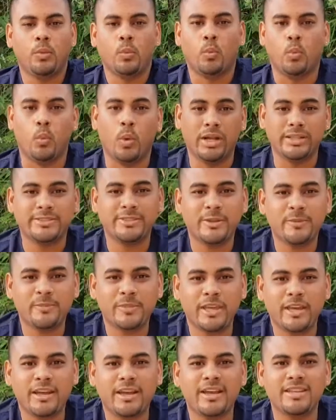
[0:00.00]
What's up
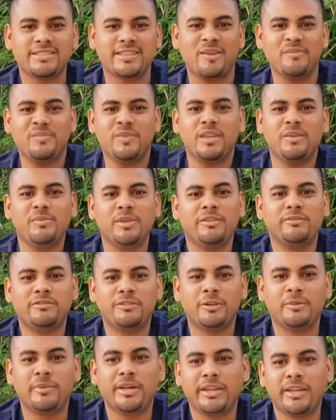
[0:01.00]
guys, I'm Damien
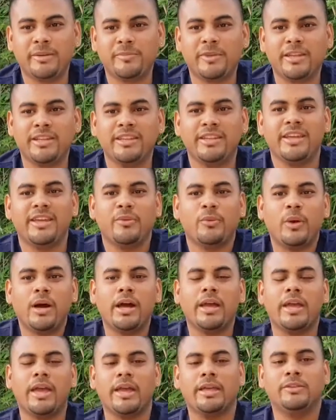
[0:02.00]
from
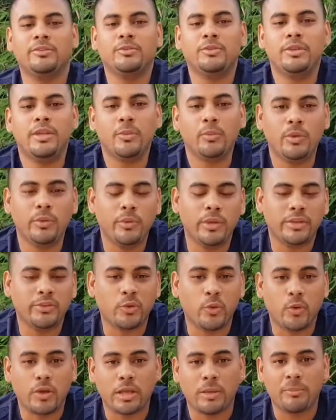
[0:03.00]
NY and today we will
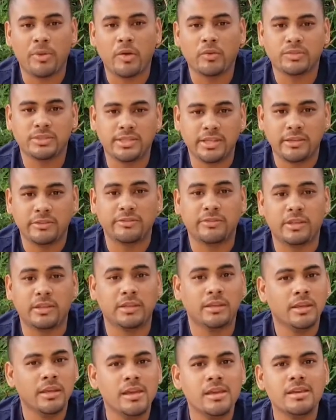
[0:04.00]
talk about safety.
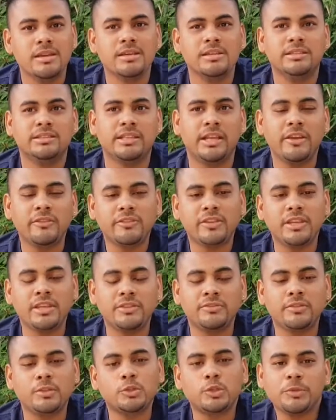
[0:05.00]
Safety
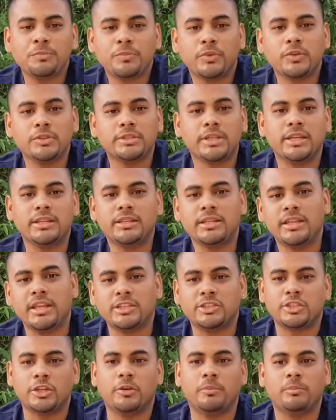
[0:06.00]
is very important in a
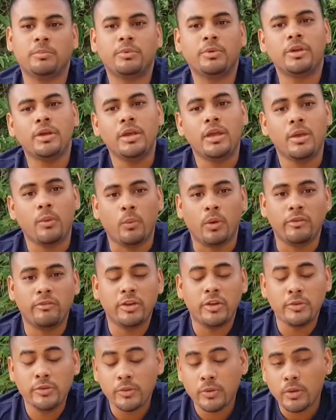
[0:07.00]
shop,
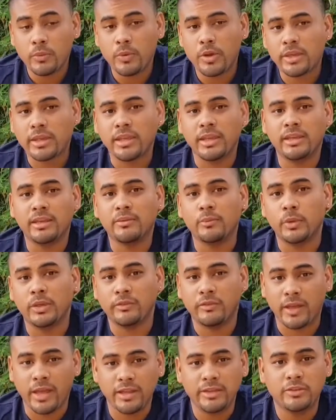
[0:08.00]
whether you are working
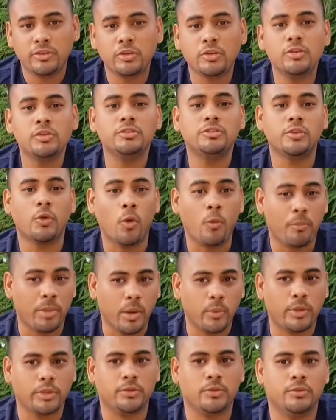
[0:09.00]
with hand tools or
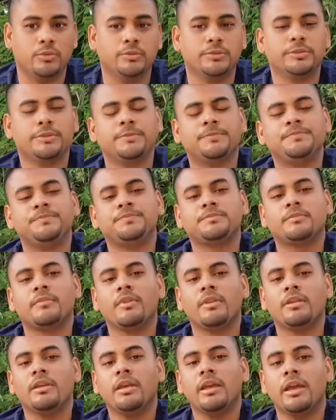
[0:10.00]
power tools.
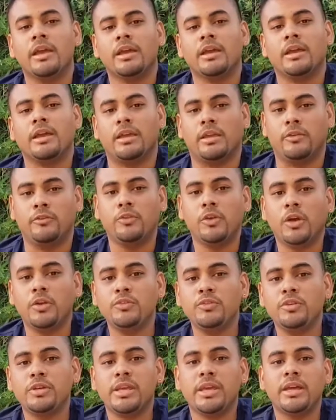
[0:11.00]
If you are
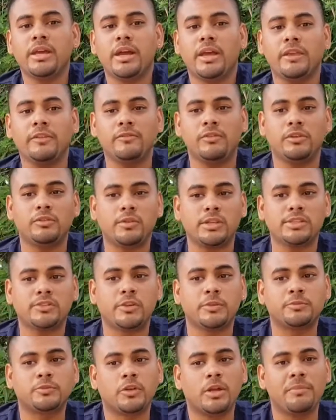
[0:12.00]
new here, hit the red
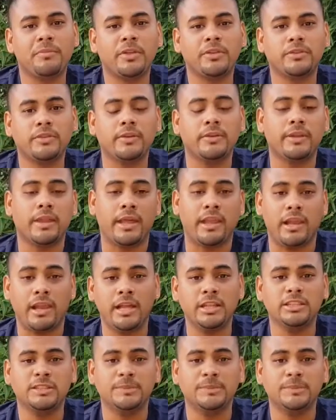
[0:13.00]
subscribe button and let's